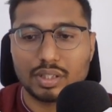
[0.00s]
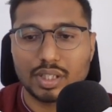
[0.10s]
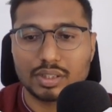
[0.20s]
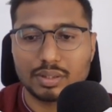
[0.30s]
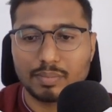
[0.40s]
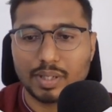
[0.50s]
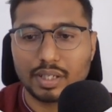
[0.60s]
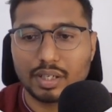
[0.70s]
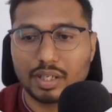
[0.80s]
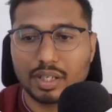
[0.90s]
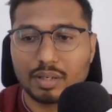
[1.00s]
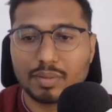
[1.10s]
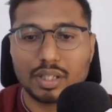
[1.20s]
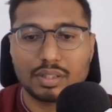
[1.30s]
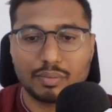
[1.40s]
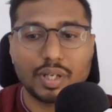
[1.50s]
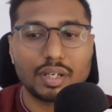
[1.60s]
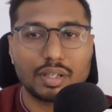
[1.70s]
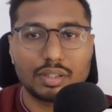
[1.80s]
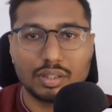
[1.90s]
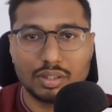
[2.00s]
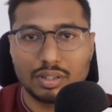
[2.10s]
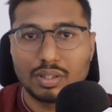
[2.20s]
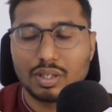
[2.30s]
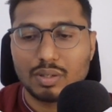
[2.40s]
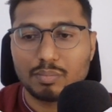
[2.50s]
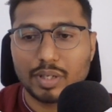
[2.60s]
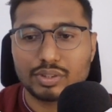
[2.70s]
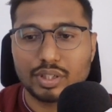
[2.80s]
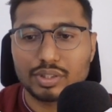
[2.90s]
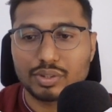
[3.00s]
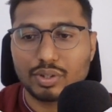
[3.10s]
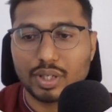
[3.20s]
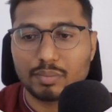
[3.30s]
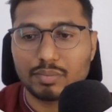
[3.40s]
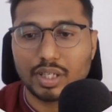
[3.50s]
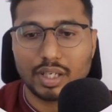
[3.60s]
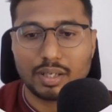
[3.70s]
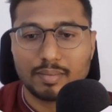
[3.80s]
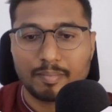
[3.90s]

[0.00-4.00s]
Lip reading: That's my container path where the mysql is going to keep the data.